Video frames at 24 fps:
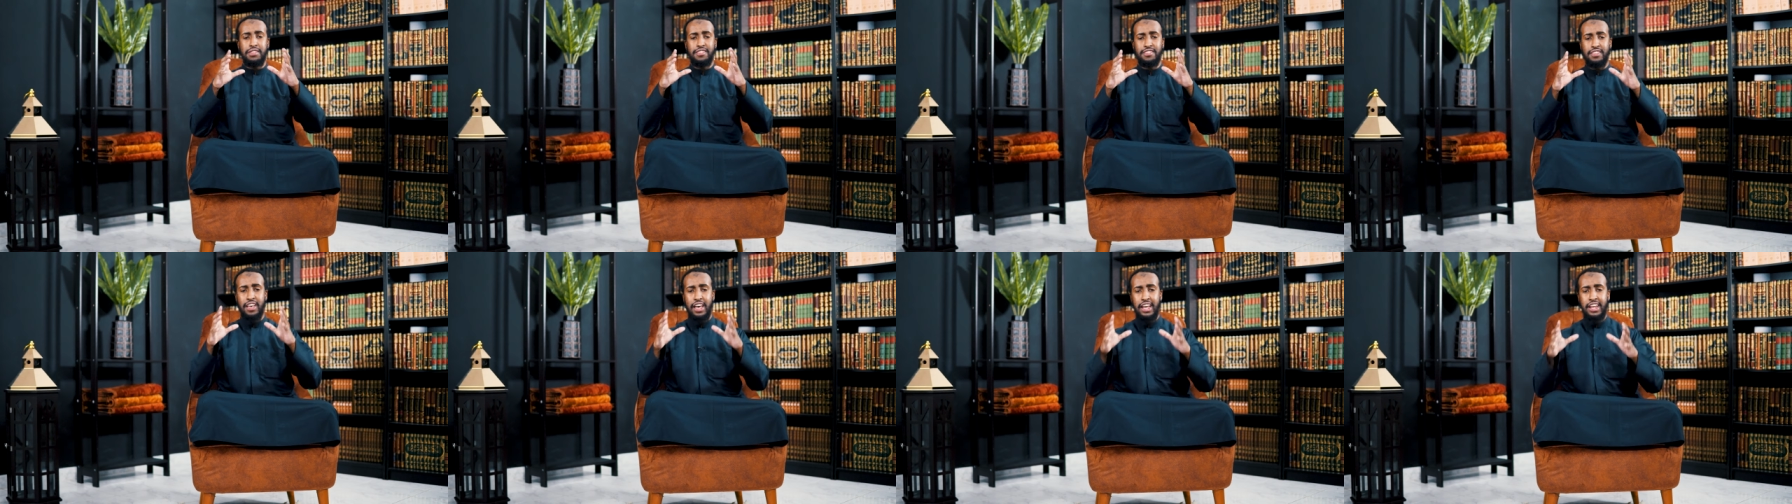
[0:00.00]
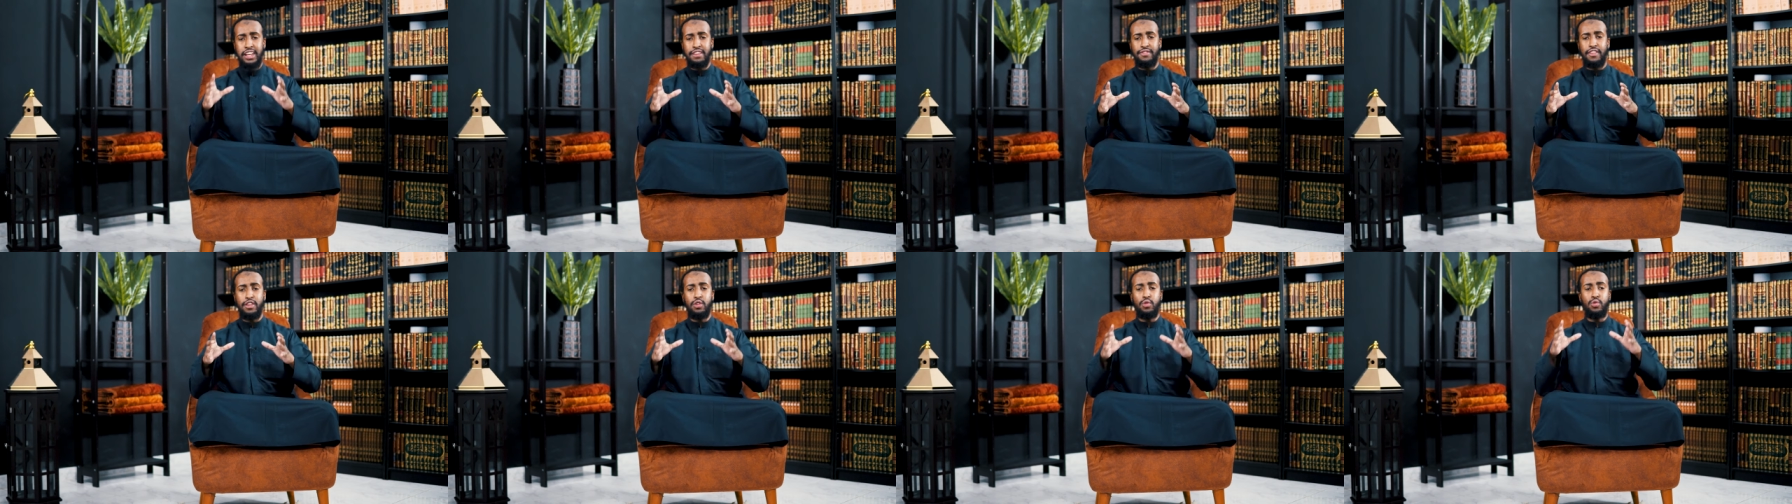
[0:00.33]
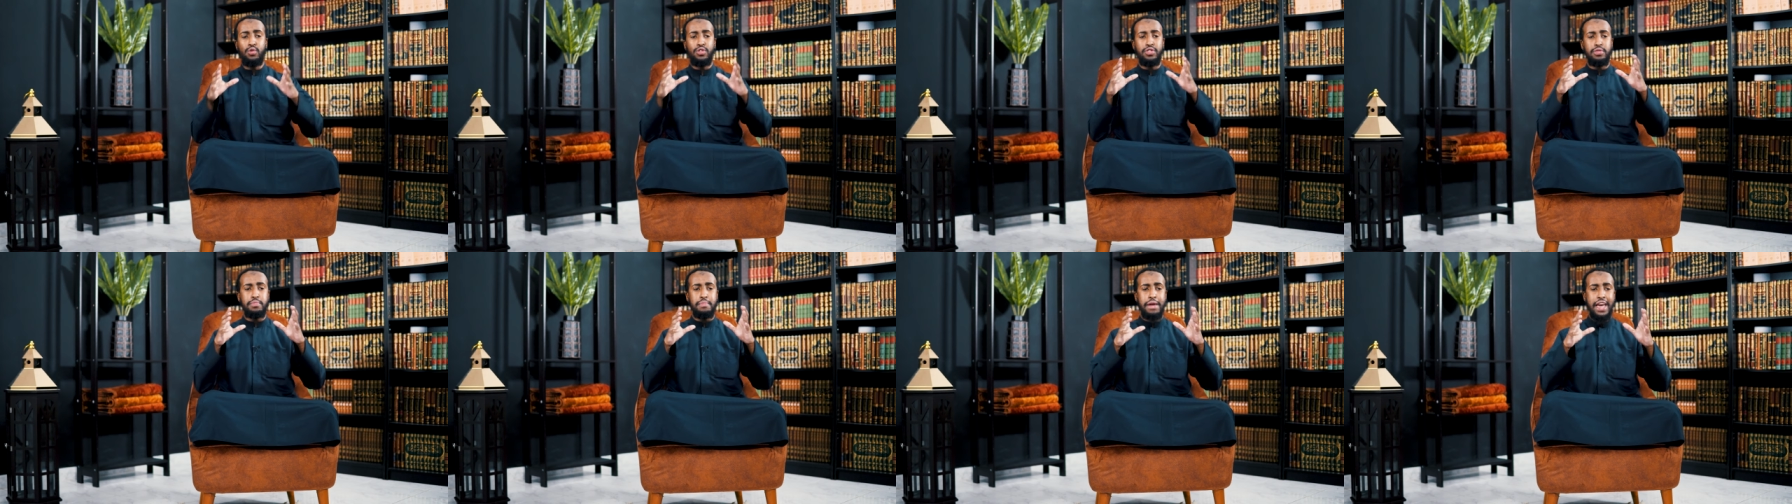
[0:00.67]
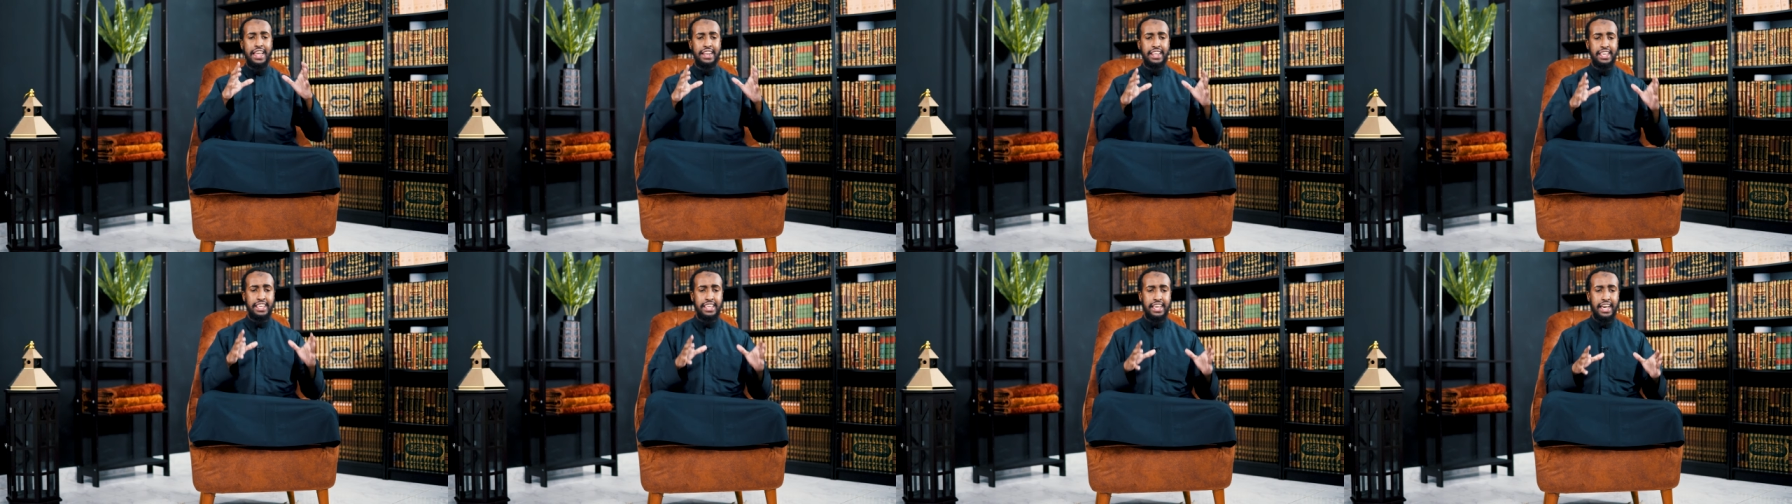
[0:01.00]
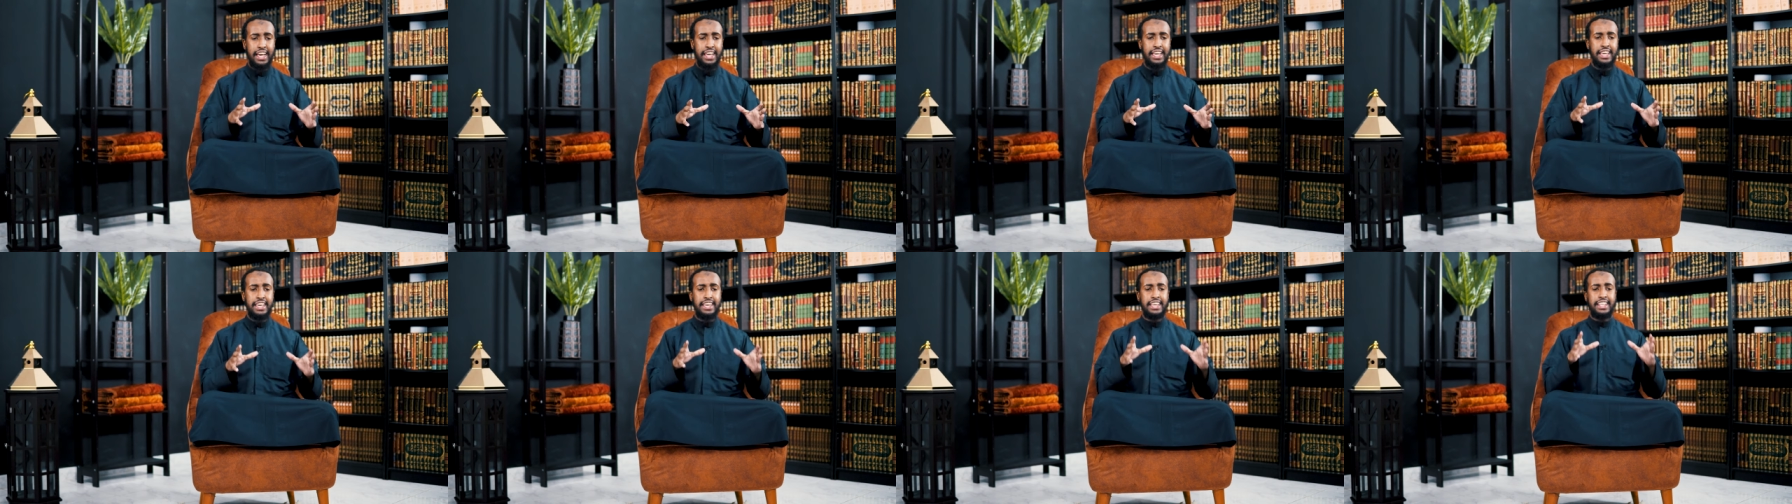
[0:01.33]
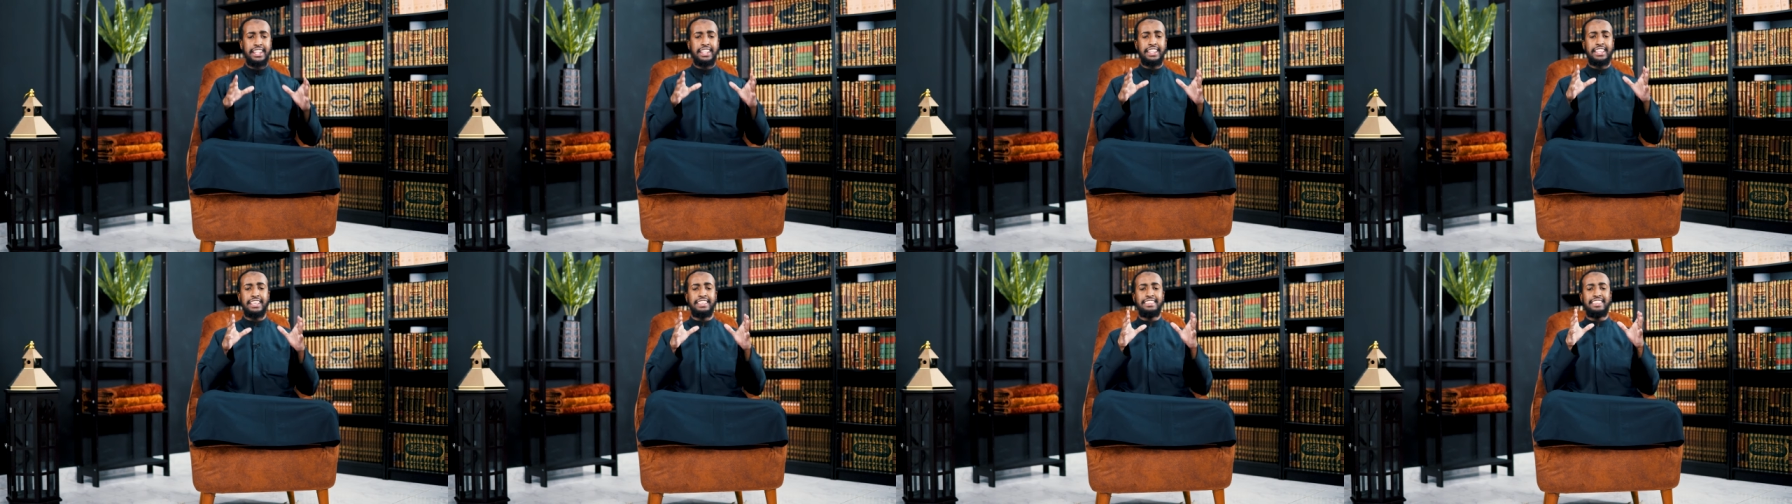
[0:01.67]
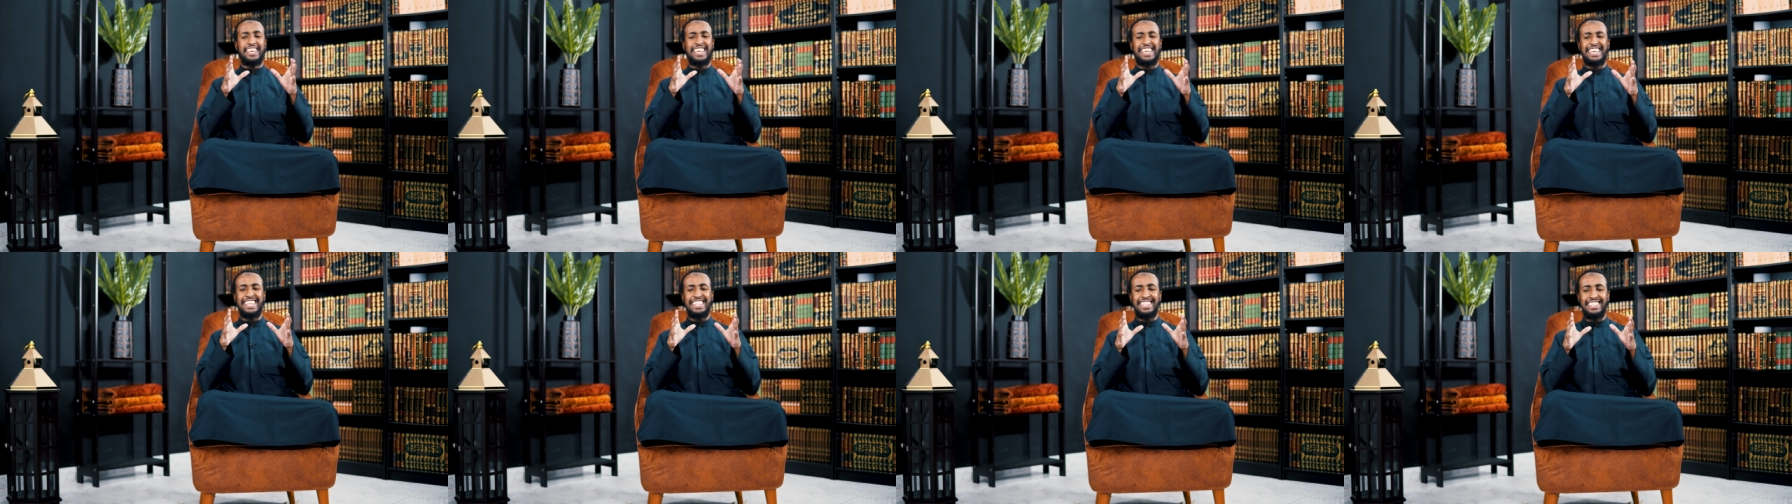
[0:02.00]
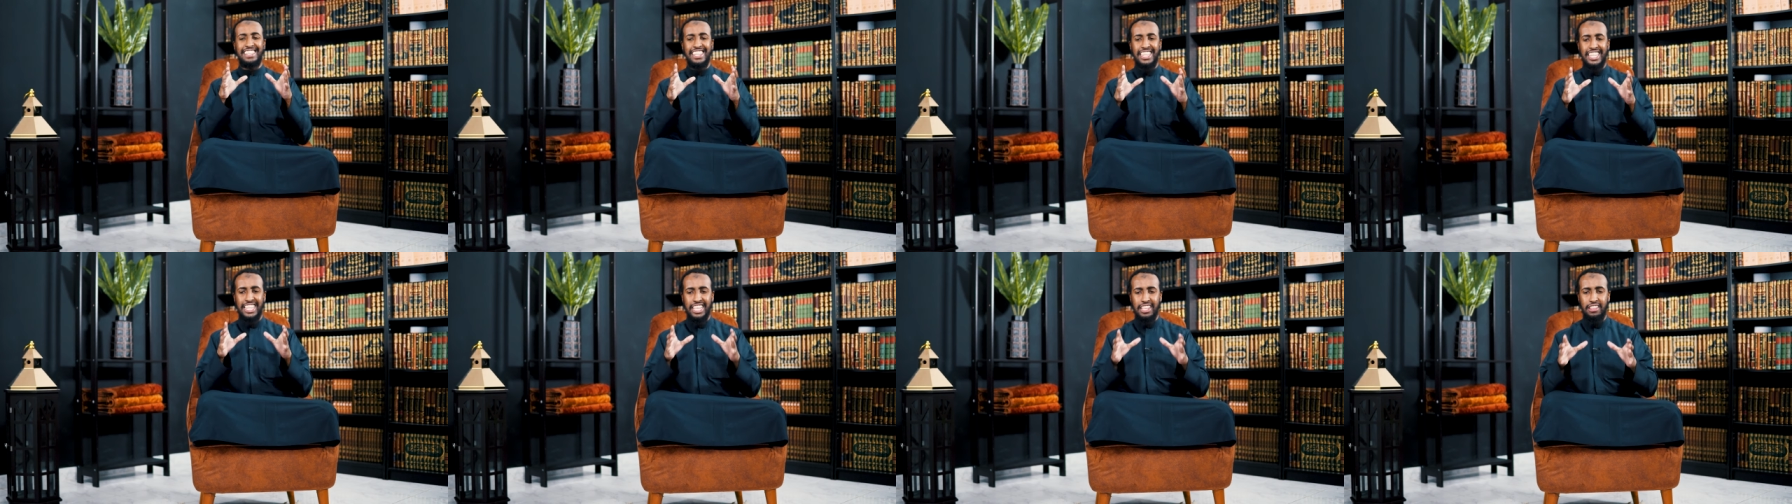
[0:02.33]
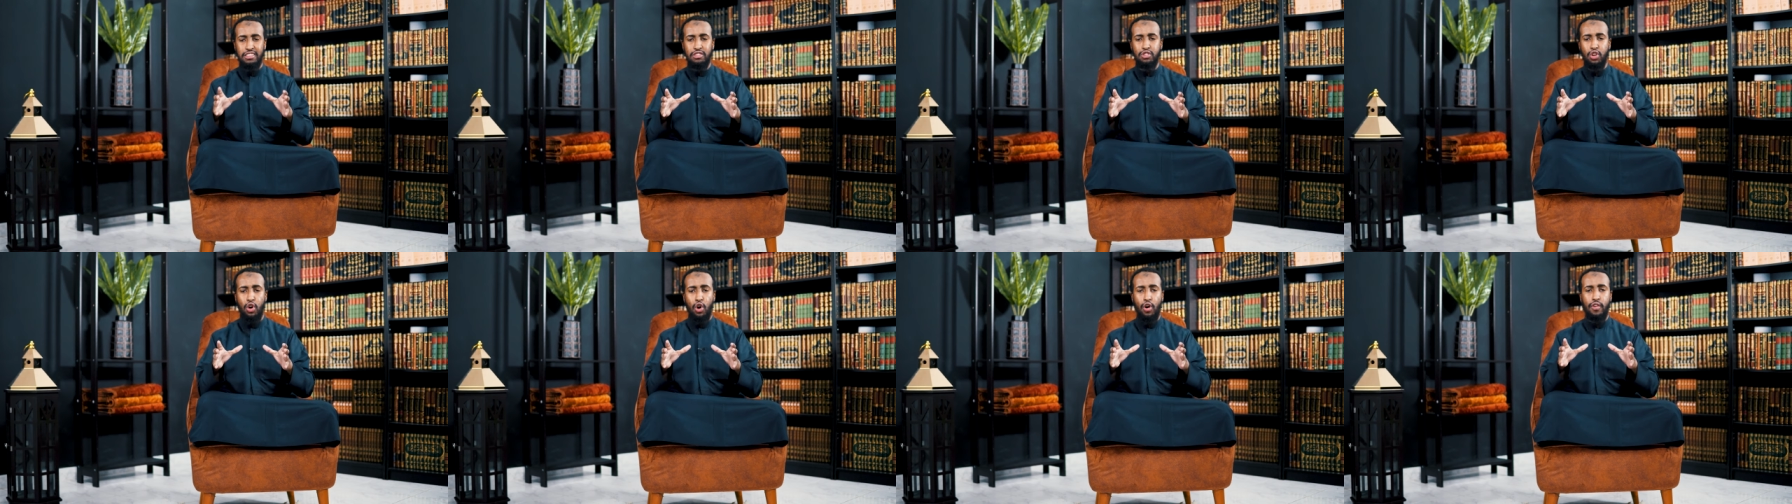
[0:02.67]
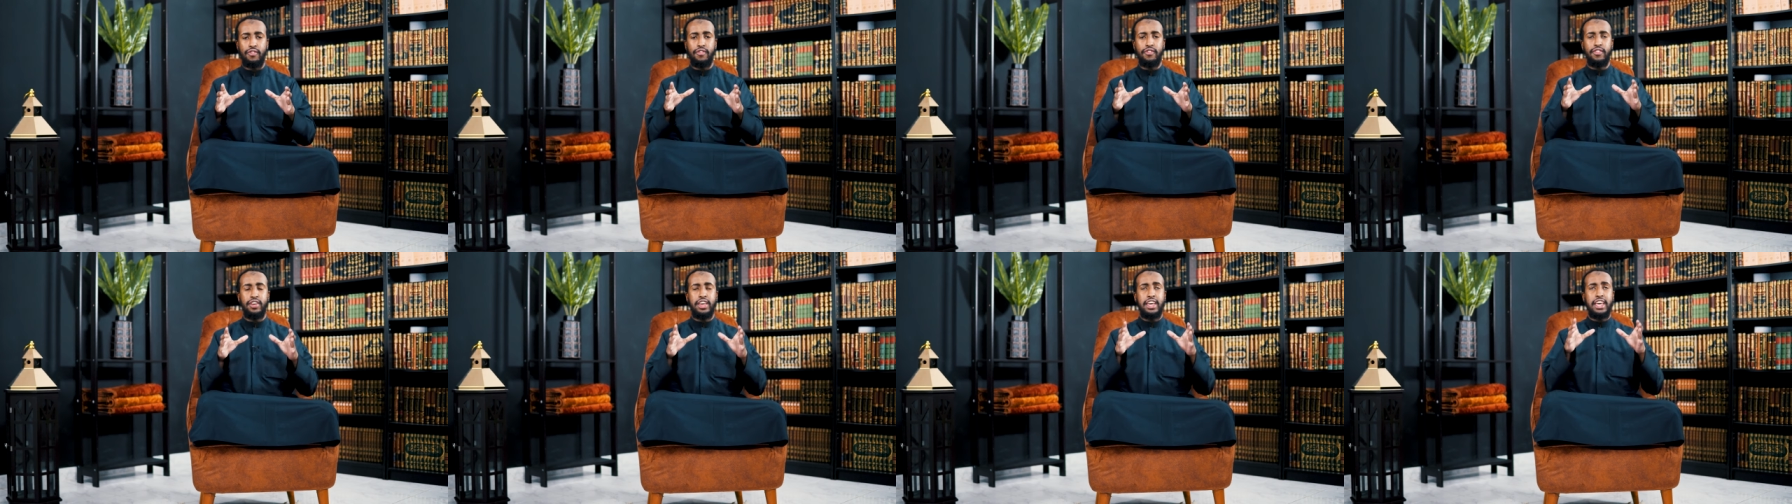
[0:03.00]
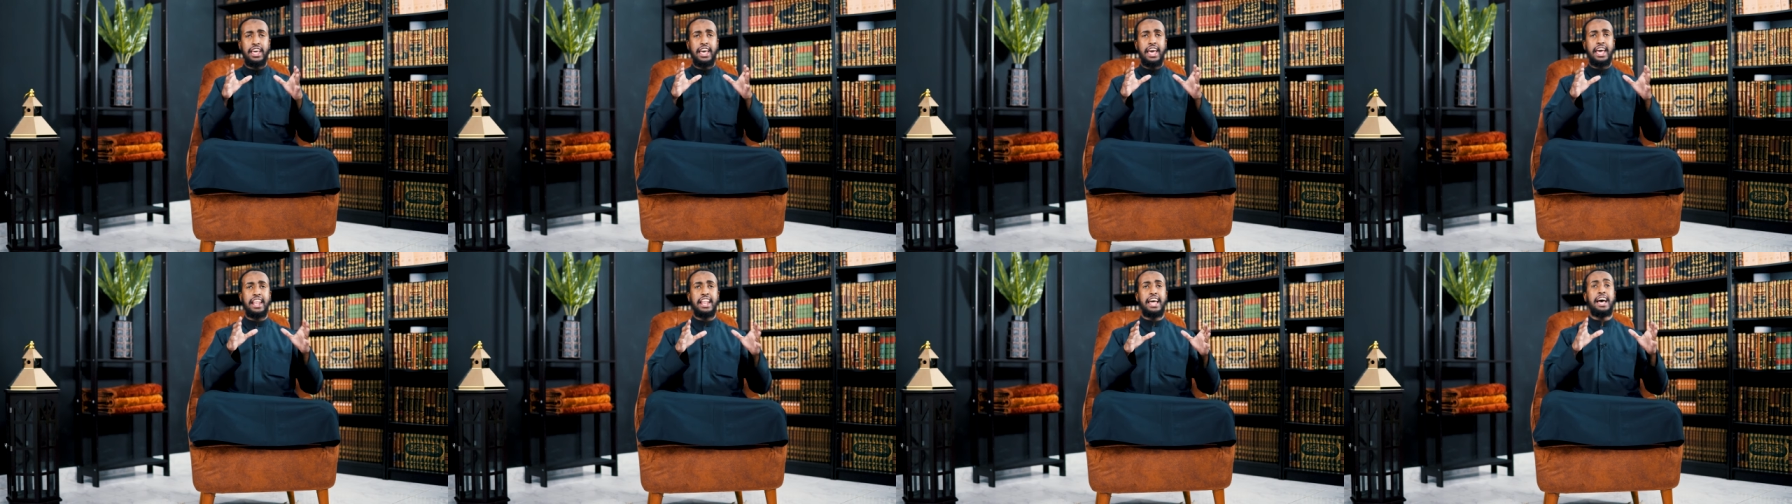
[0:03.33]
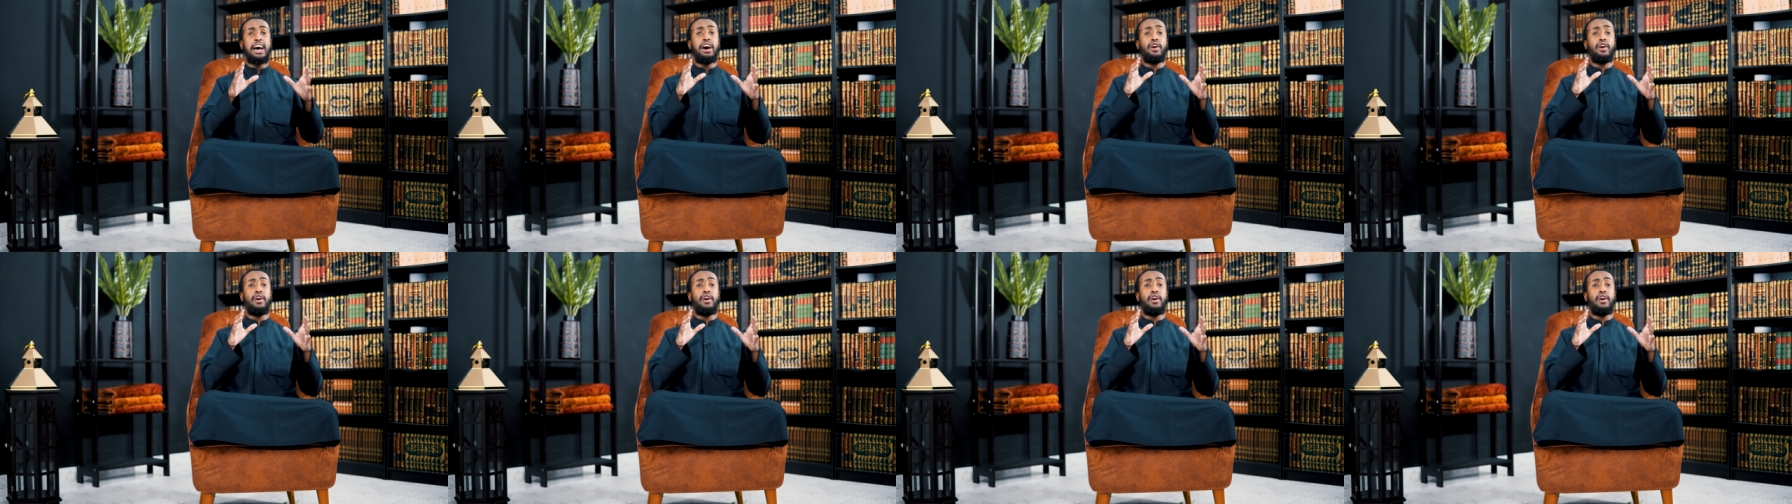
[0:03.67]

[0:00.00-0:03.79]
Masahif al Uthmaniyah, does it consist of al